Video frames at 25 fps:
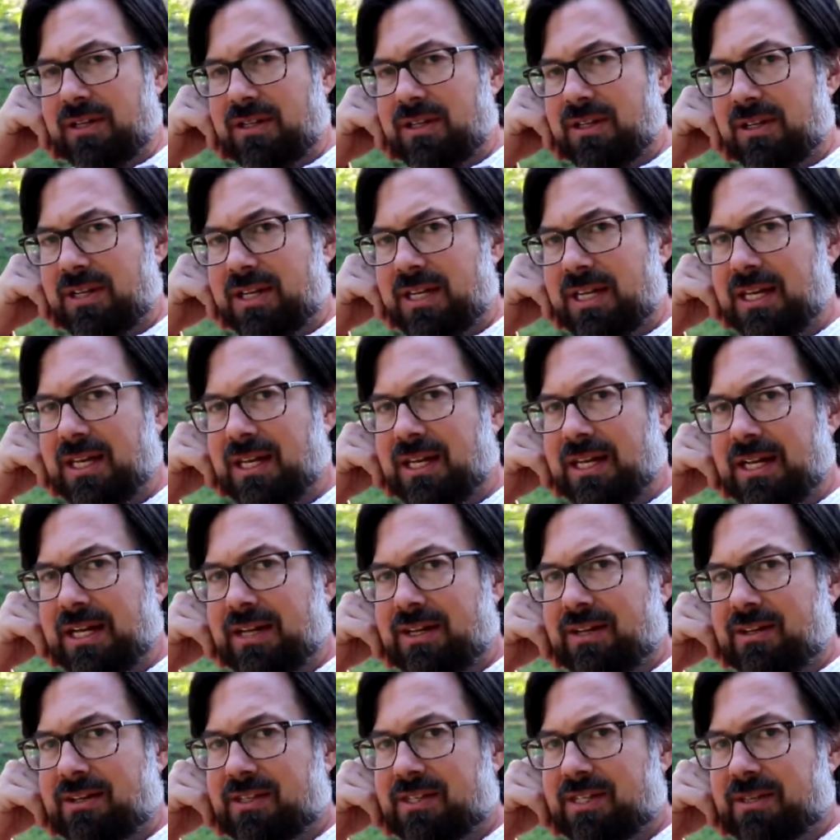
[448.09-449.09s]
to kill
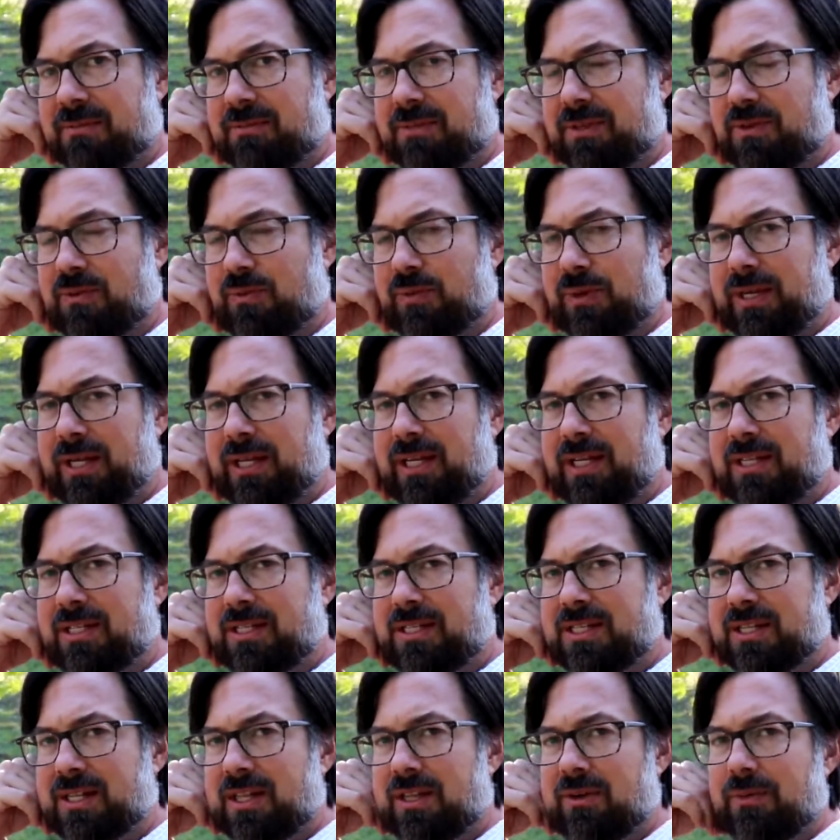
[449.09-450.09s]
out some of the
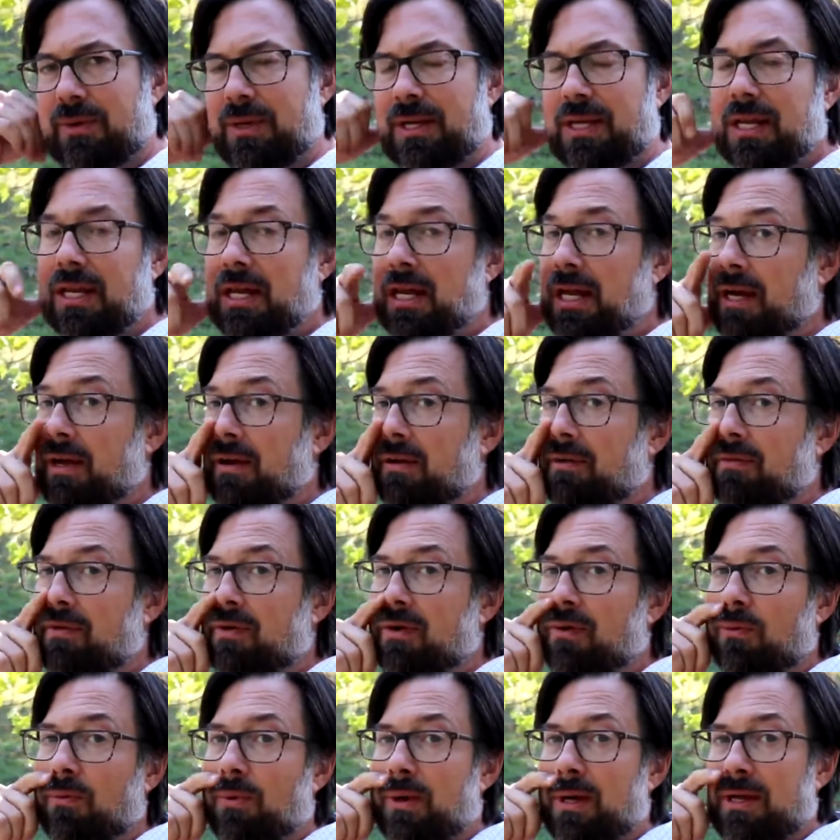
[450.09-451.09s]
weeds so that we could
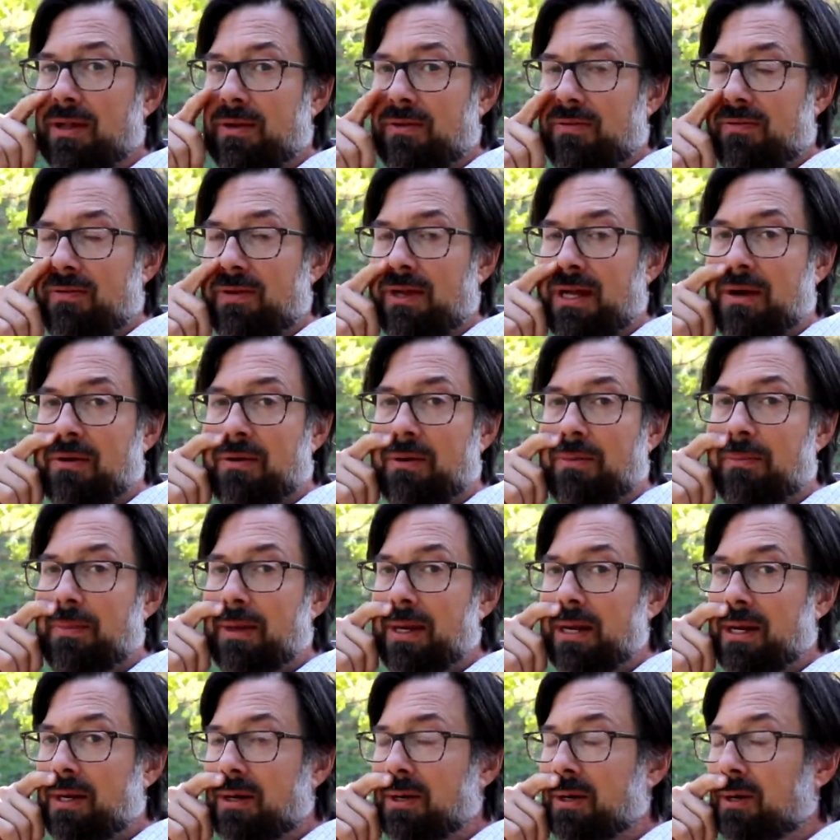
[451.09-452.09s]
have a wildflower
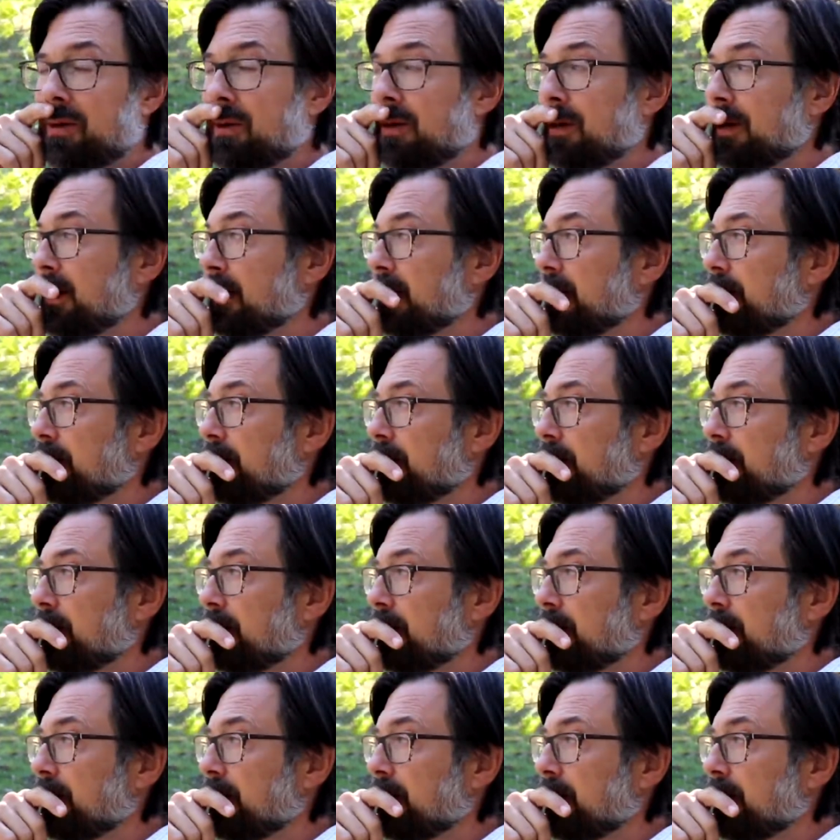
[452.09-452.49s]
meadow